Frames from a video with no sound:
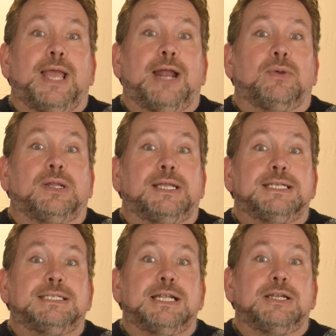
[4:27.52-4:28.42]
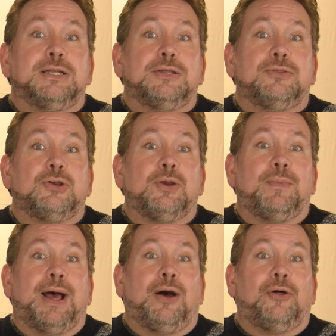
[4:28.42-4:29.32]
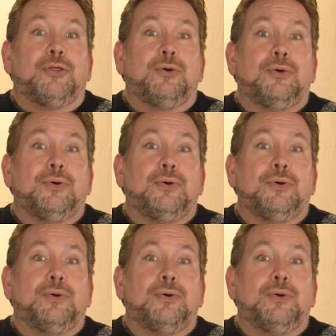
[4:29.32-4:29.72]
and release it through your mouth.